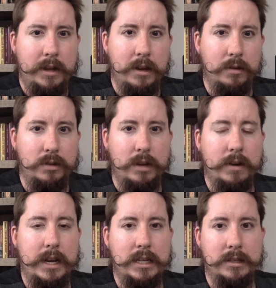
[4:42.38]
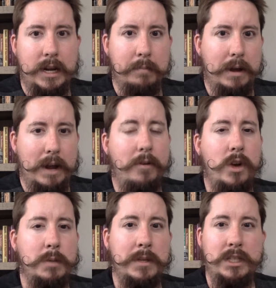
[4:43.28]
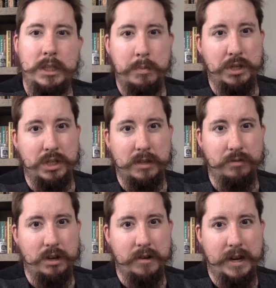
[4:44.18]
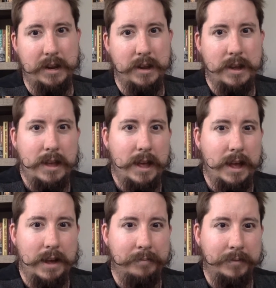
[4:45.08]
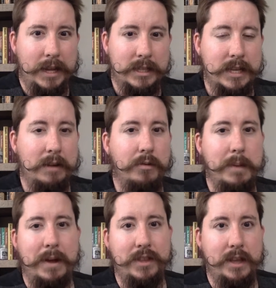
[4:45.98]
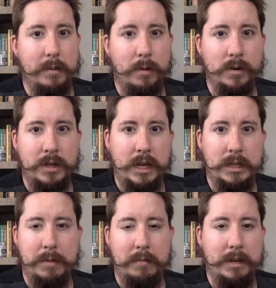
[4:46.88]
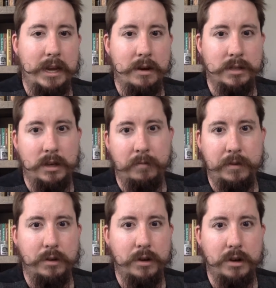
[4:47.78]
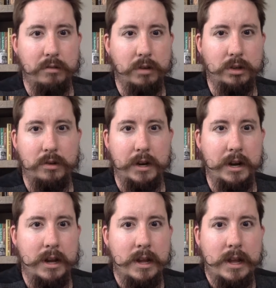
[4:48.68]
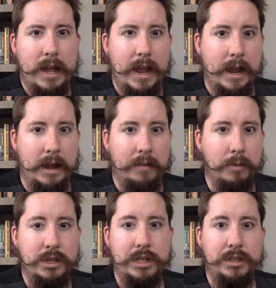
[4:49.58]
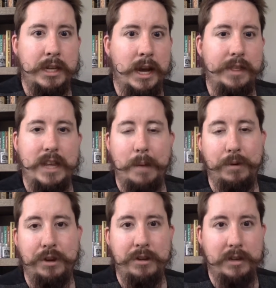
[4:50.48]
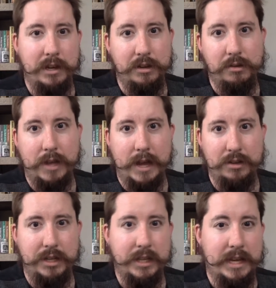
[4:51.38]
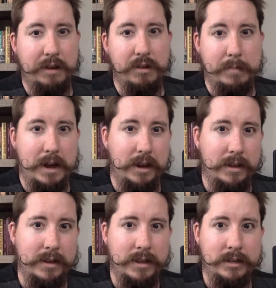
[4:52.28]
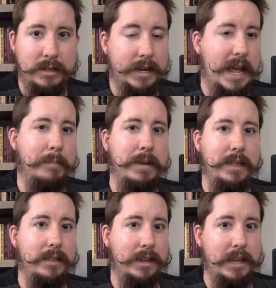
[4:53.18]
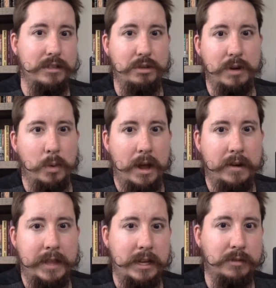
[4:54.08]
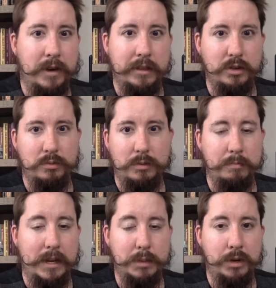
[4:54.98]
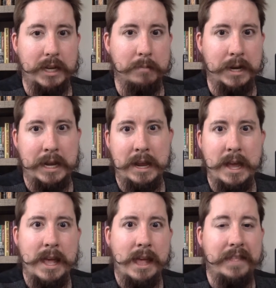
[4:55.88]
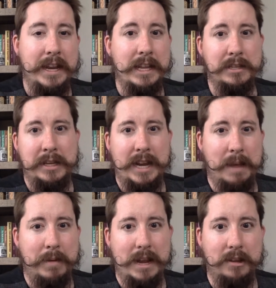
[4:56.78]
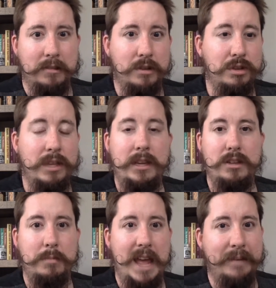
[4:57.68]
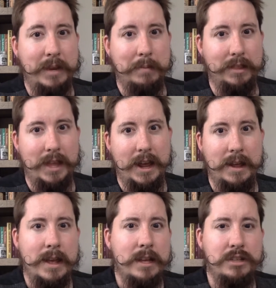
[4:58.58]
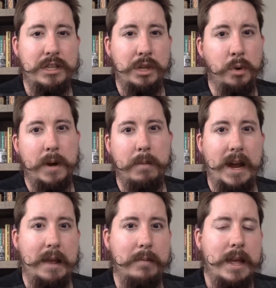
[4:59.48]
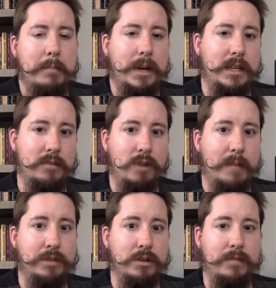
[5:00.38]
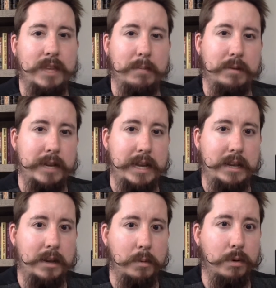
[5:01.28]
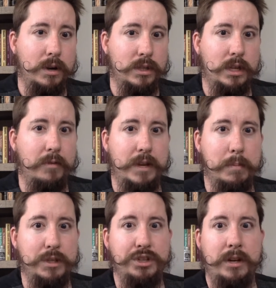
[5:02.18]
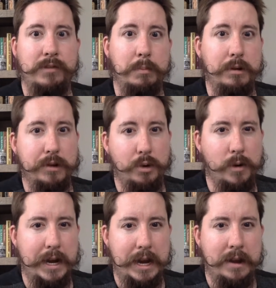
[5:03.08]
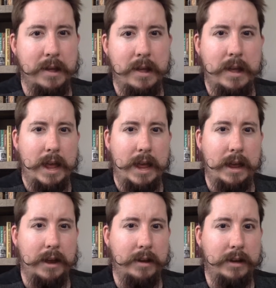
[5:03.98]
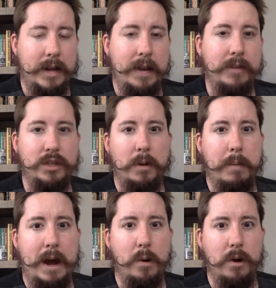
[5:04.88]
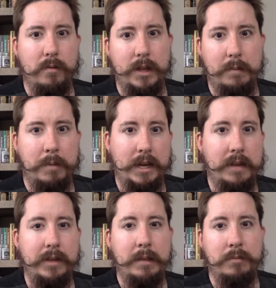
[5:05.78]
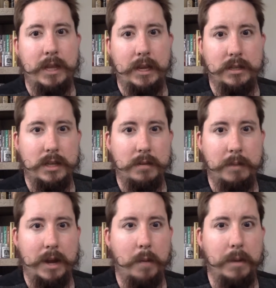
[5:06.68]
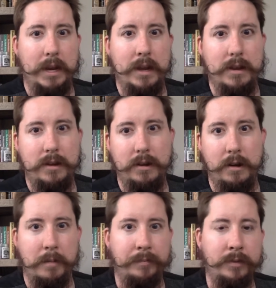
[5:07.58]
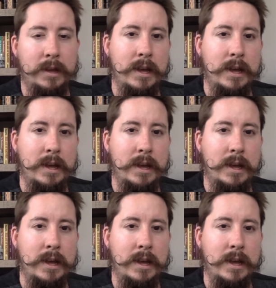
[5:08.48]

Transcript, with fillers: You know, charity is not about, I've always been suspicious of charity. Um, it's not really about the other person, it's about making yourself feel good or look good and when she's denied the opportunity to do that, she gets angry about it. She's not happy that the kid is doing well and that his father makes plenty of money and that he doesn't need hand me down clothes. You think she'd be happy about that. She's annoyed by it because it robs her of the ability to put herself in a position of superiority and kind of exert power over them by giving them things, by helping, you know?